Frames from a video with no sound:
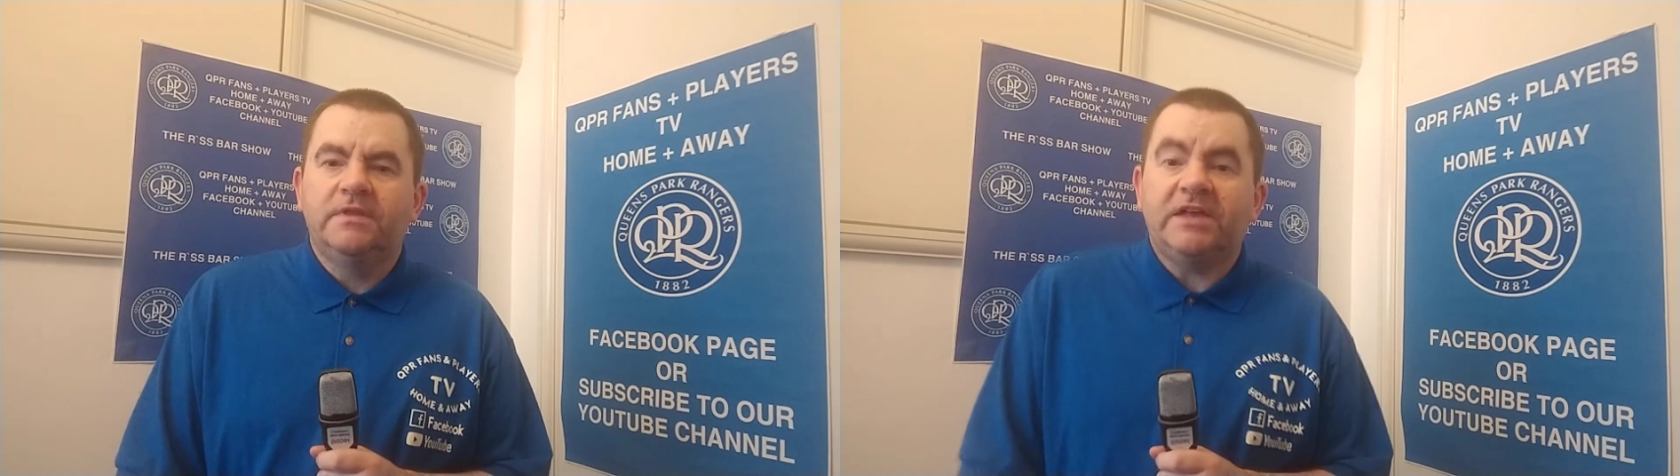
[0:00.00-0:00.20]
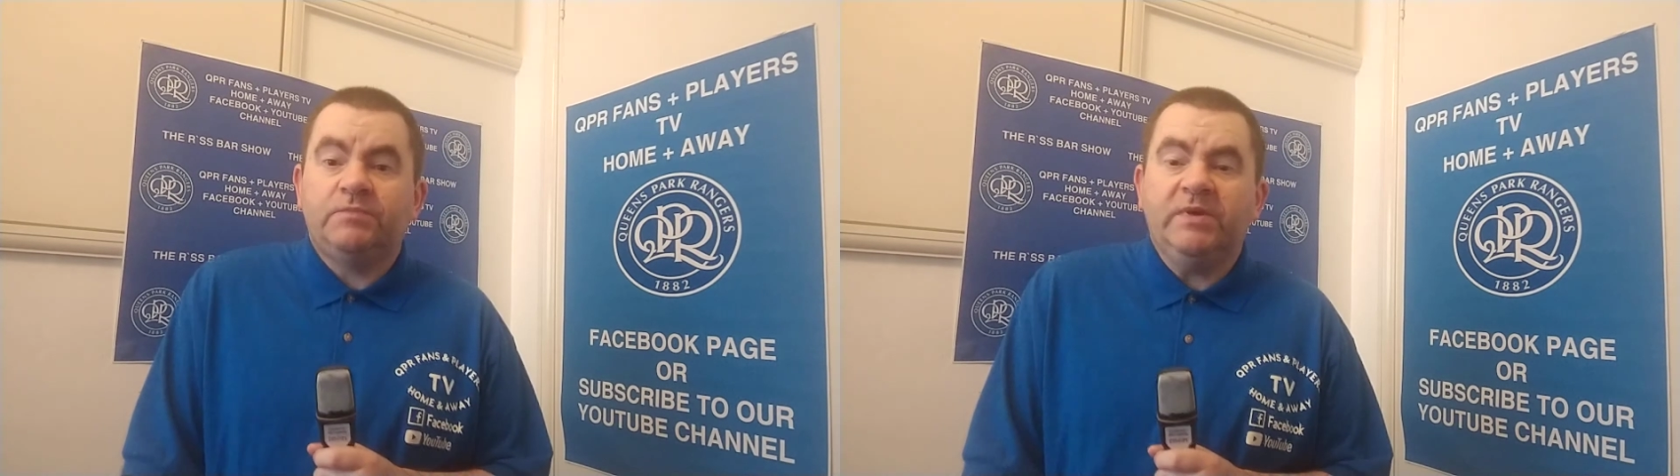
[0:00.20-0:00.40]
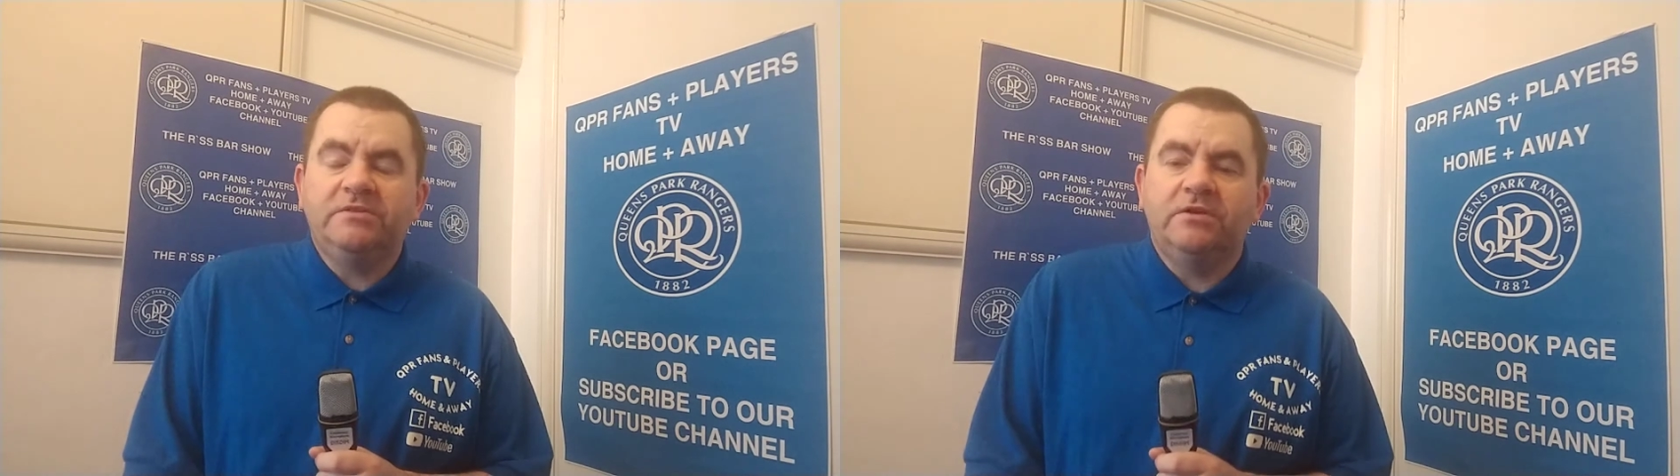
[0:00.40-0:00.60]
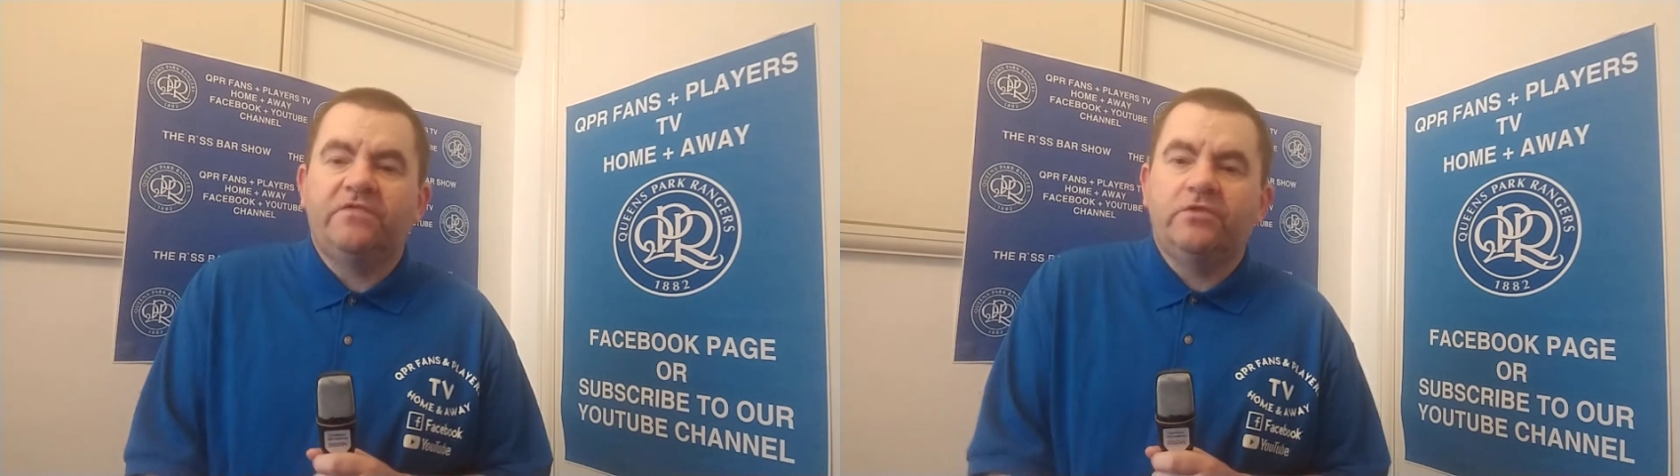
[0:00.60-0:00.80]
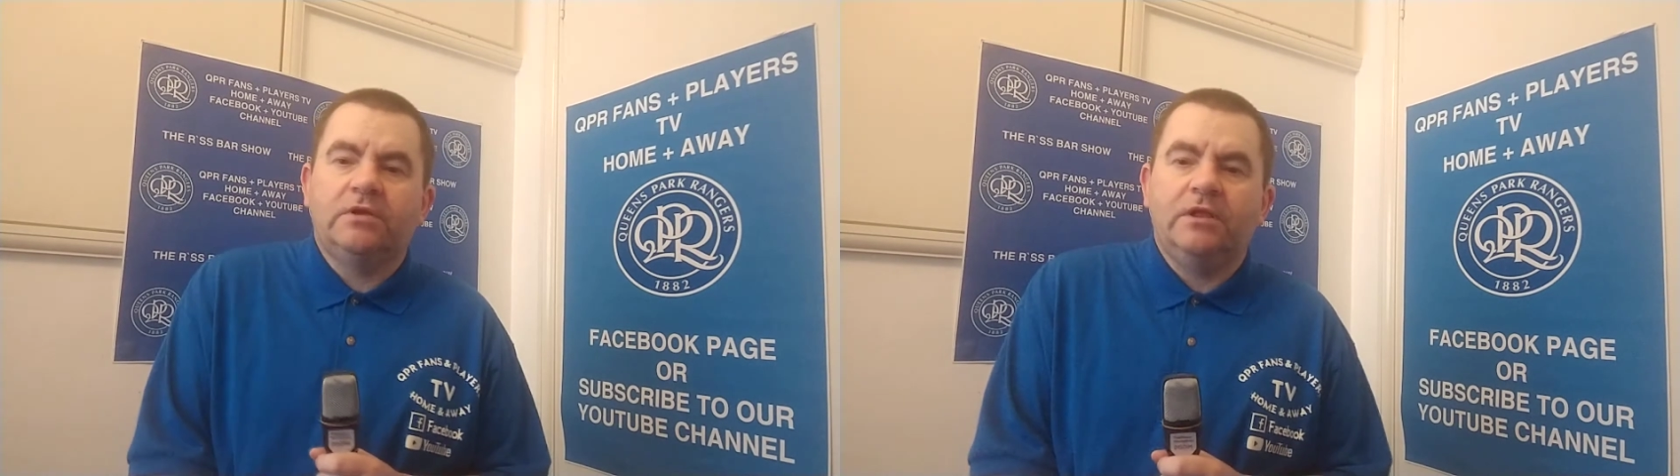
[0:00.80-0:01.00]
that's business
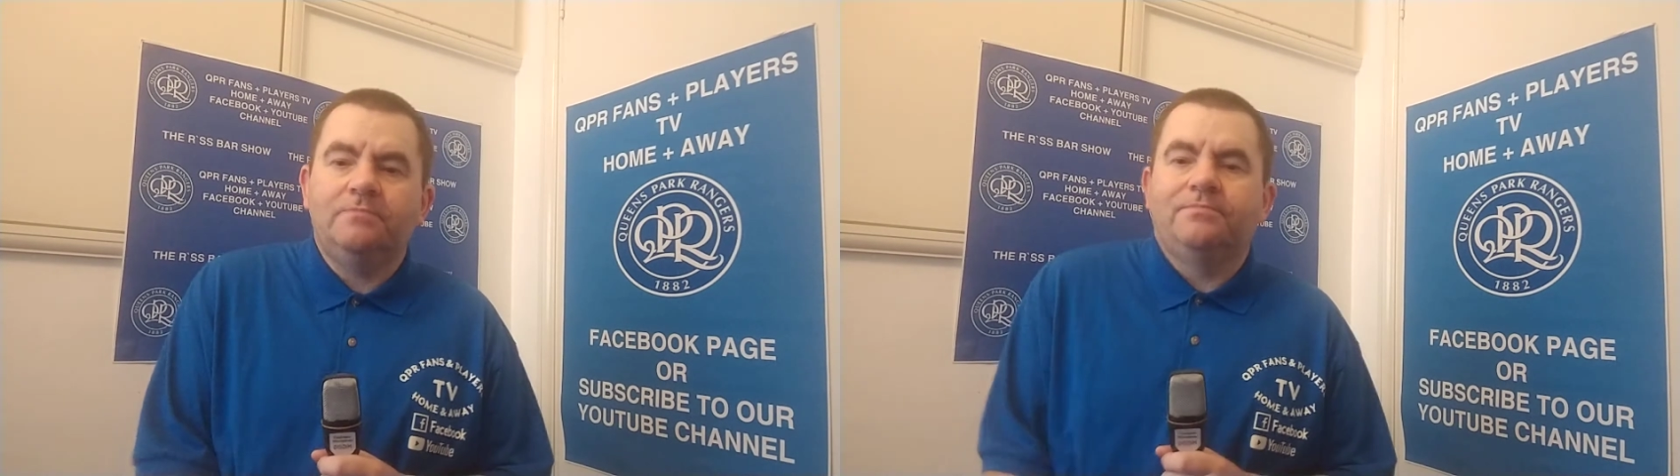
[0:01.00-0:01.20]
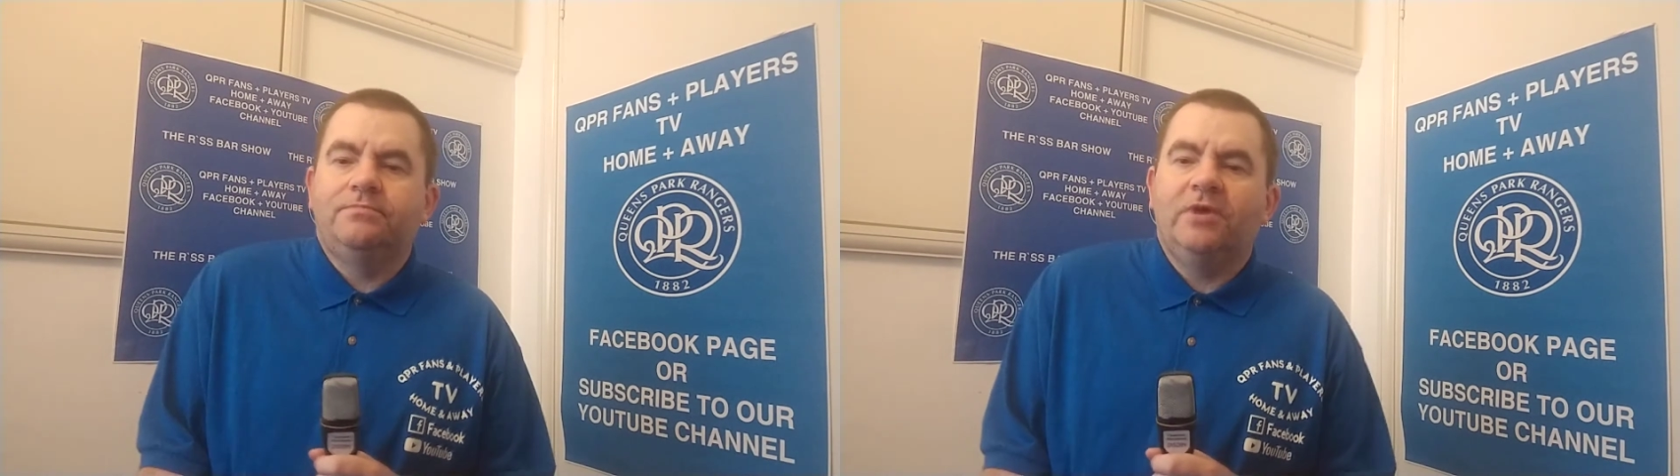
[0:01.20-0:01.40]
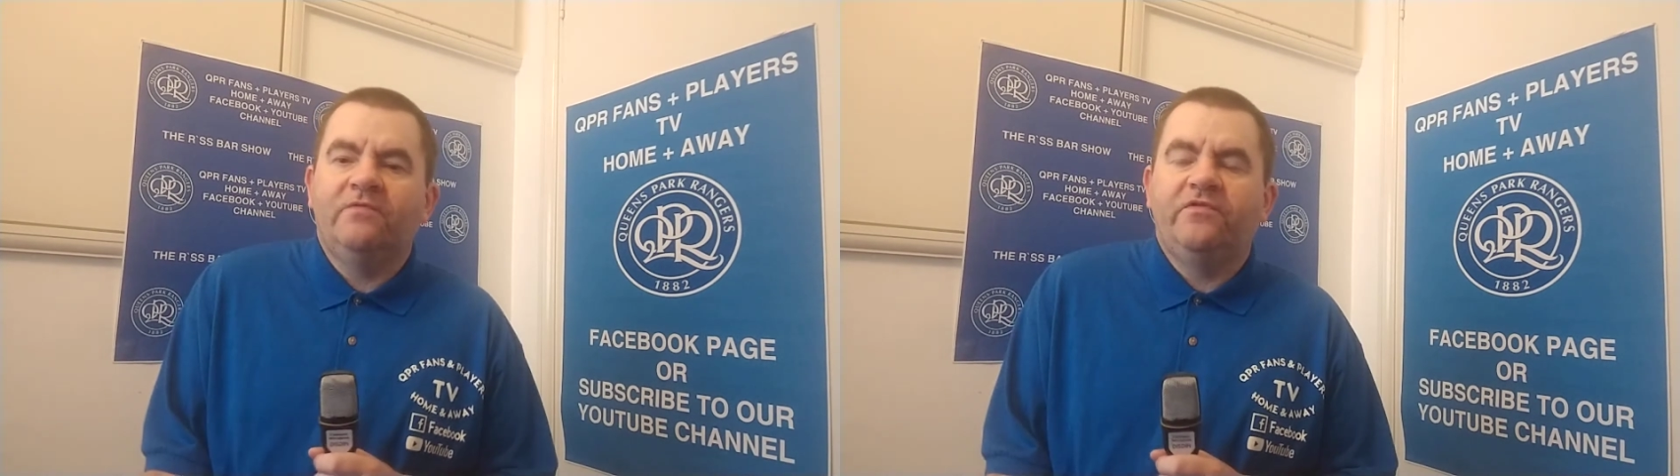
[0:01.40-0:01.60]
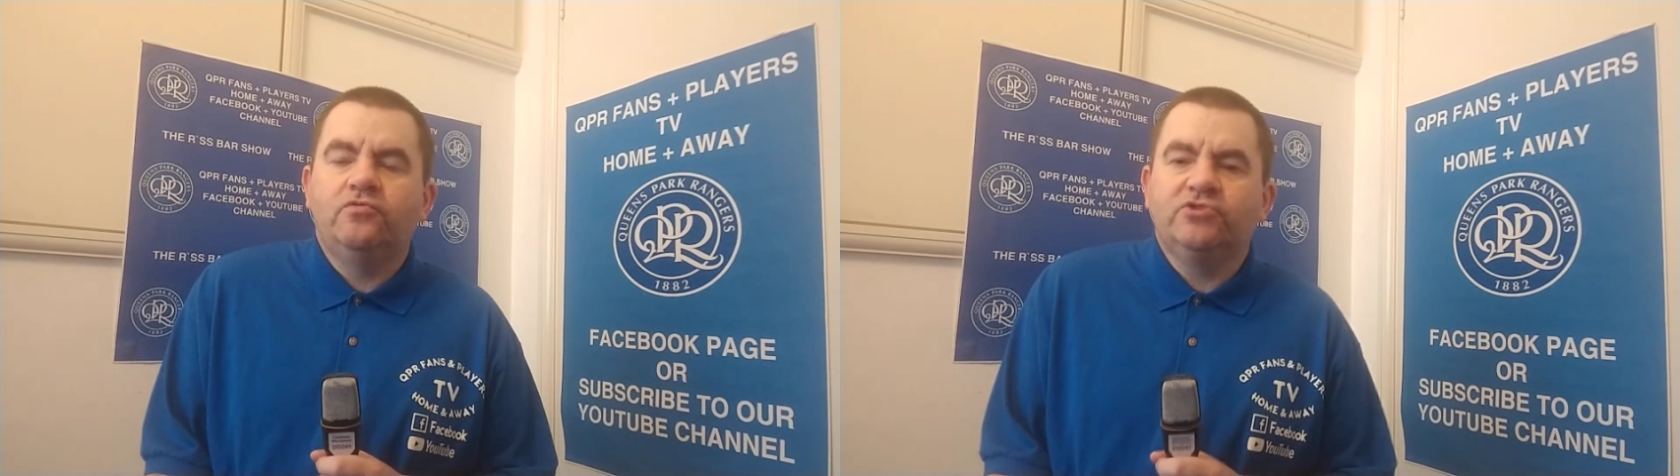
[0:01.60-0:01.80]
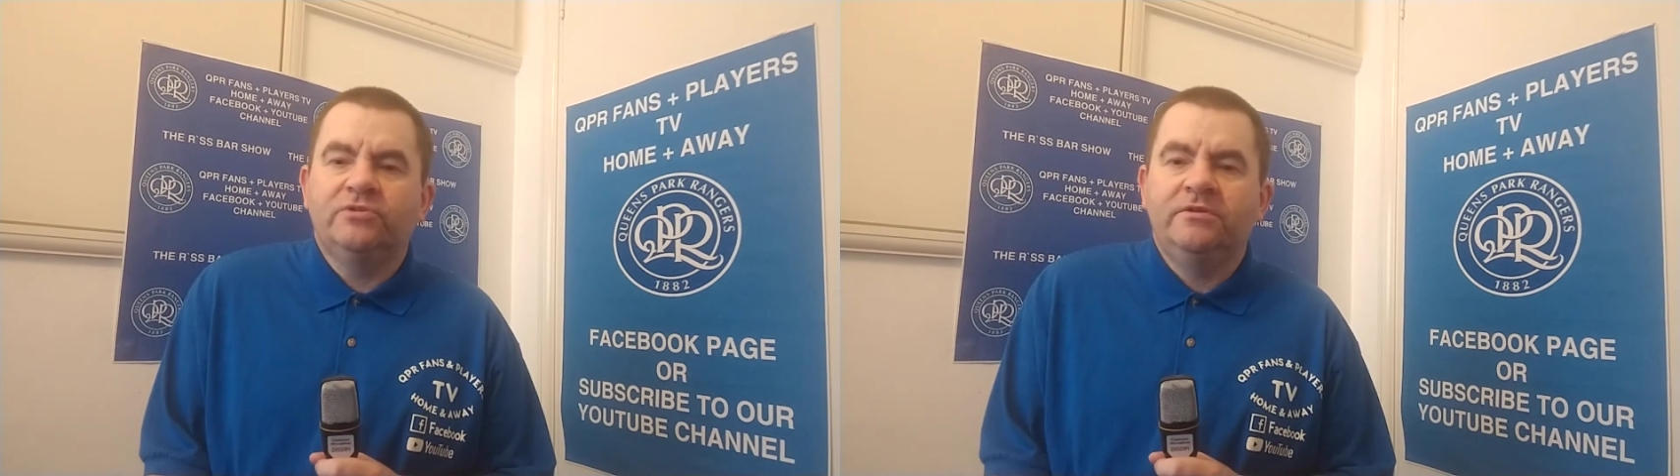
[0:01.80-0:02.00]
for the club,
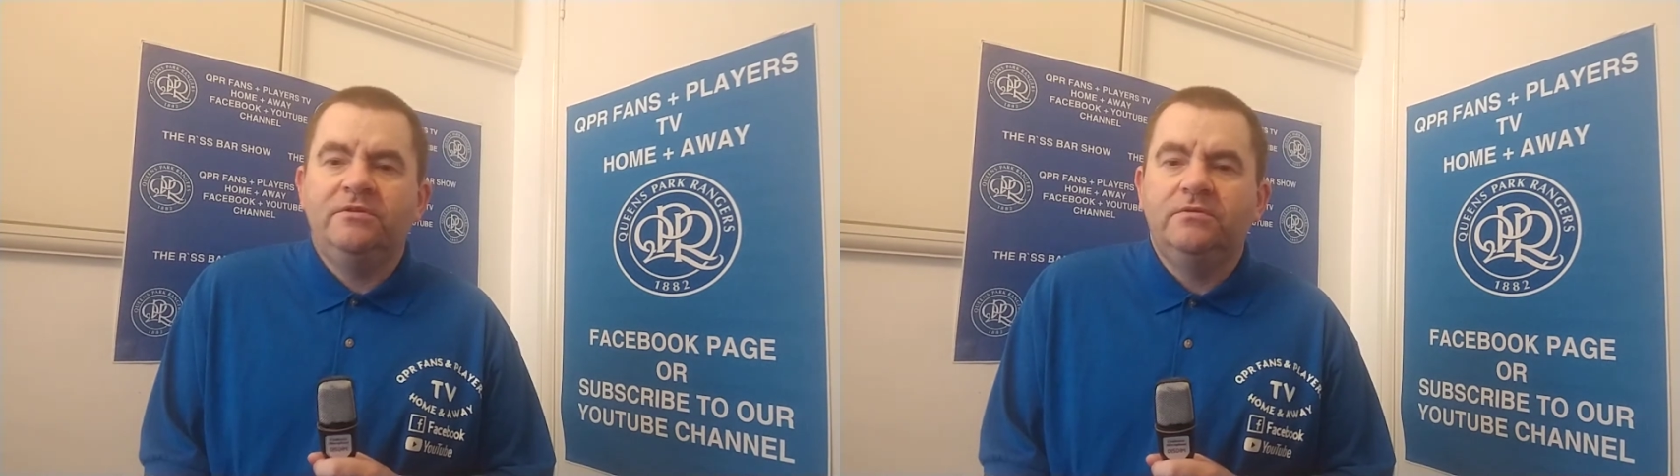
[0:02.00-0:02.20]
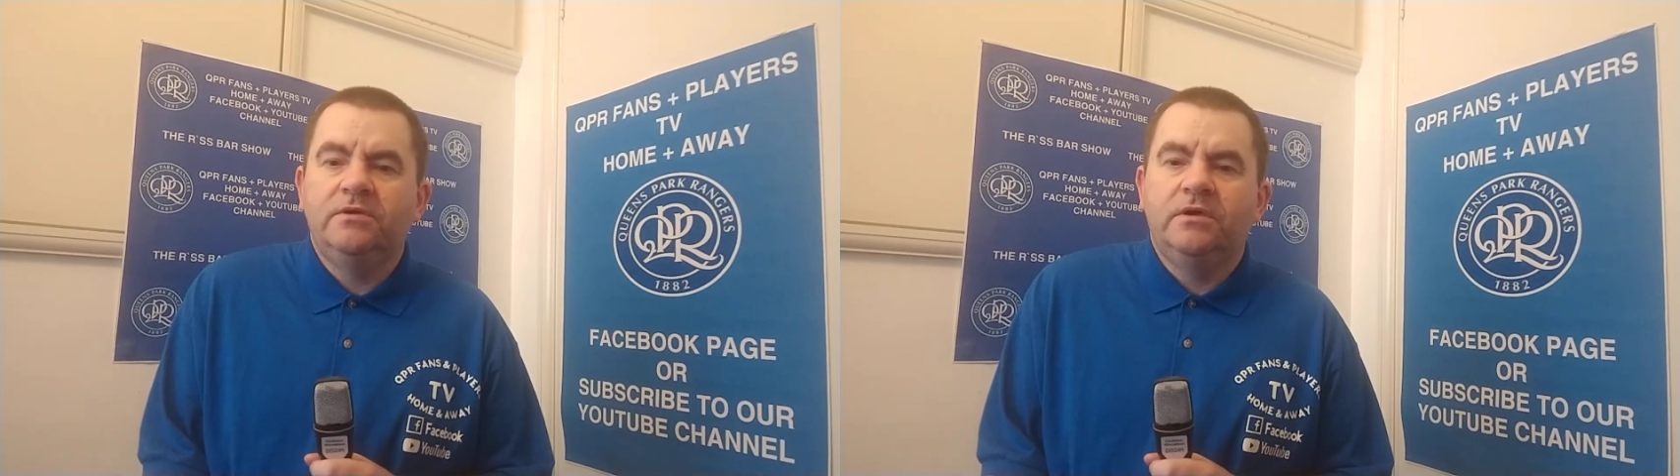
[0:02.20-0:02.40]
unfortunately.